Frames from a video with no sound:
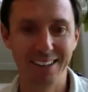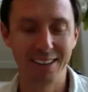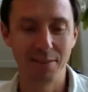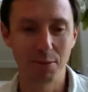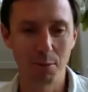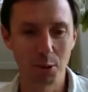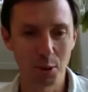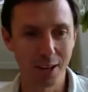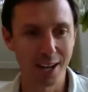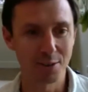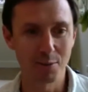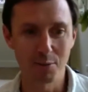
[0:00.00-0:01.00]
from
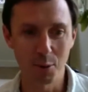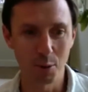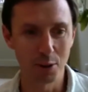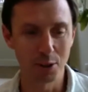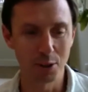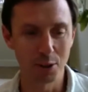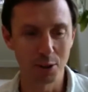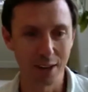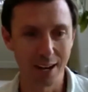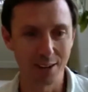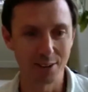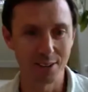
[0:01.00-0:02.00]
2004 to
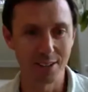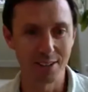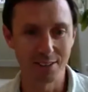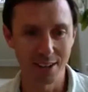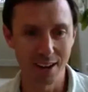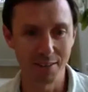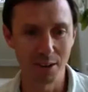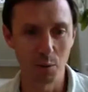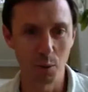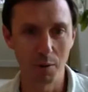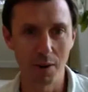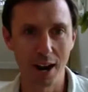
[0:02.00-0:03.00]
2007,
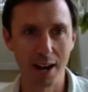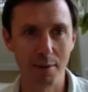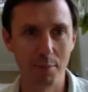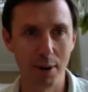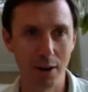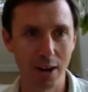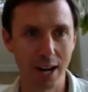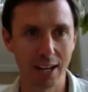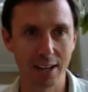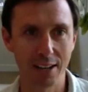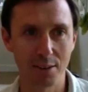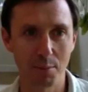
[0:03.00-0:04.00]
we ran Bare
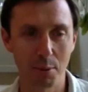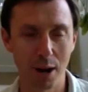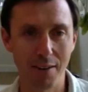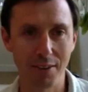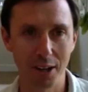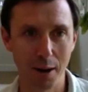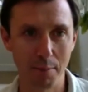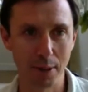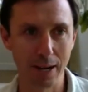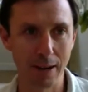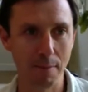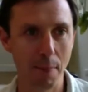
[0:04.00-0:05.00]
Naked as a private
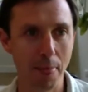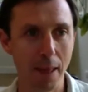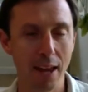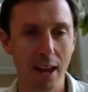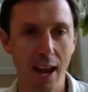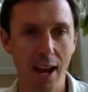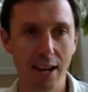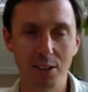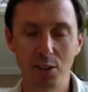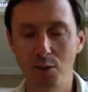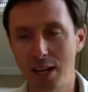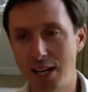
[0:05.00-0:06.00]
company, and in
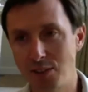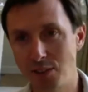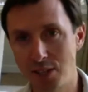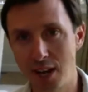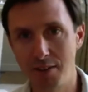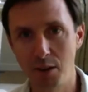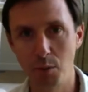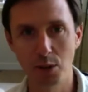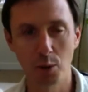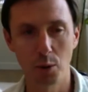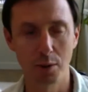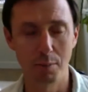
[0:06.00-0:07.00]
2007 we
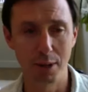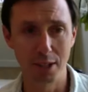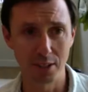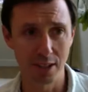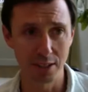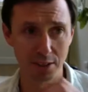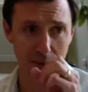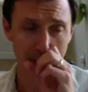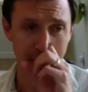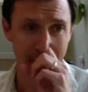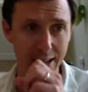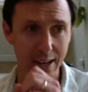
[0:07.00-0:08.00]
sold the business.
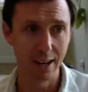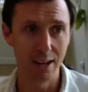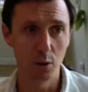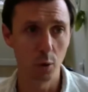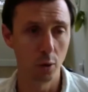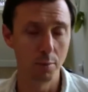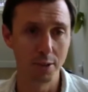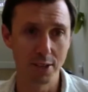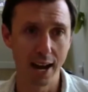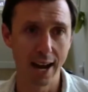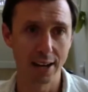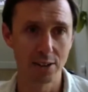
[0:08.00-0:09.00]
Goldman
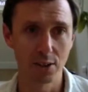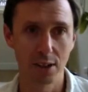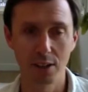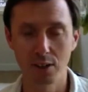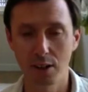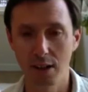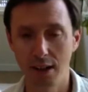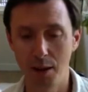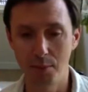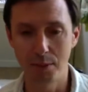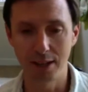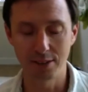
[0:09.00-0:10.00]
Sachs
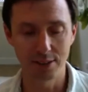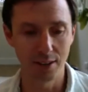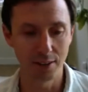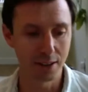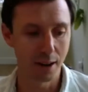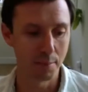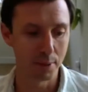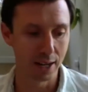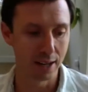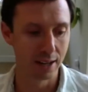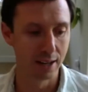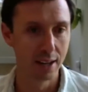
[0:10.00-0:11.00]
helped us sell the
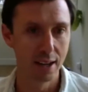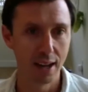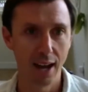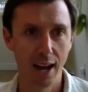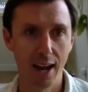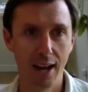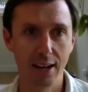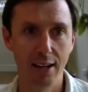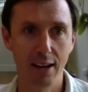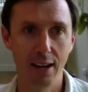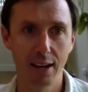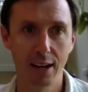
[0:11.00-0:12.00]
company, and
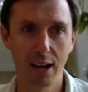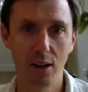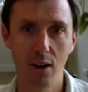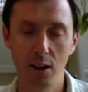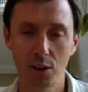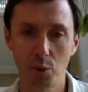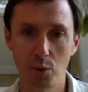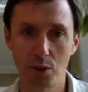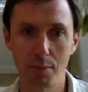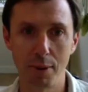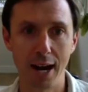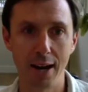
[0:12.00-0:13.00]
Kellogg's was
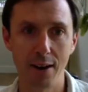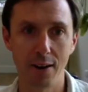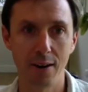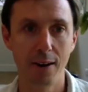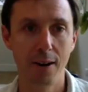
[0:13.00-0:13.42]
the buyer.